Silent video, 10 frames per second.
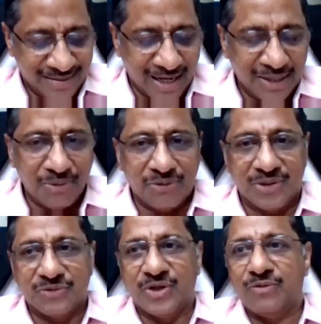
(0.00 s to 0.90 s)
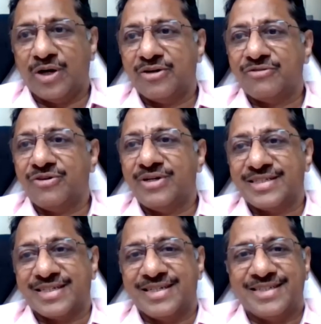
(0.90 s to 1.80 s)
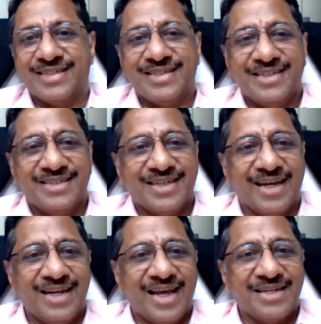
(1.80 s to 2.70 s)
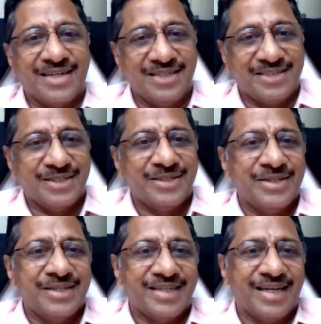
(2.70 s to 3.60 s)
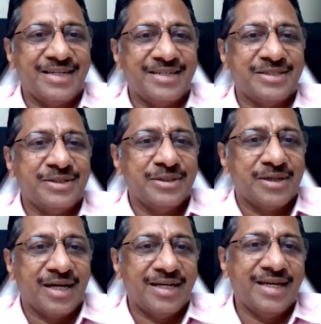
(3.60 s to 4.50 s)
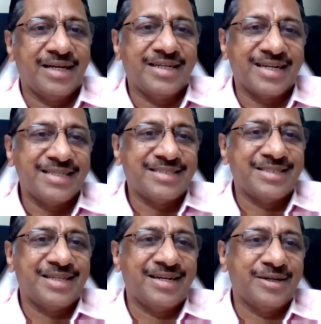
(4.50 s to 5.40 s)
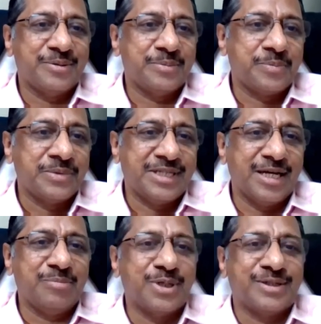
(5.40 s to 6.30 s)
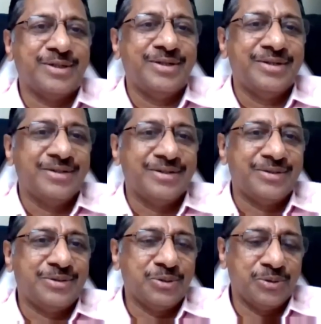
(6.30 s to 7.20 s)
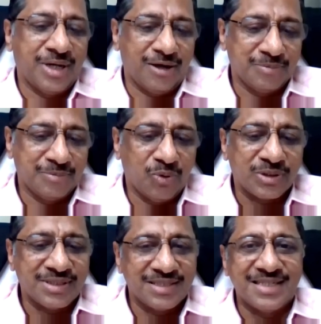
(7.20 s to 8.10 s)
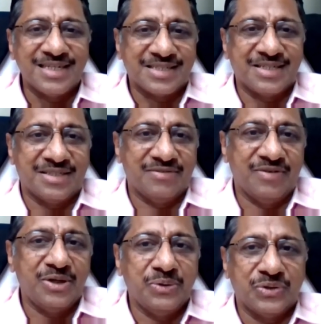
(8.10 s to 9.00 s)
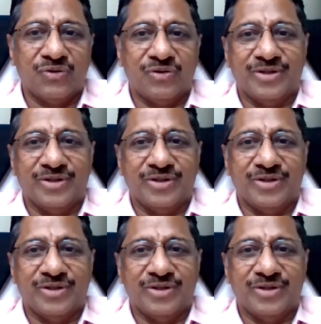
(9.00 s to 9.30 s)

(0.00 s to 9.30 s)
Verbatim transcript: Thank you. It was a very wonderful discussion. I liked it. And I encourage the chamber to have more such discussion. Very useful.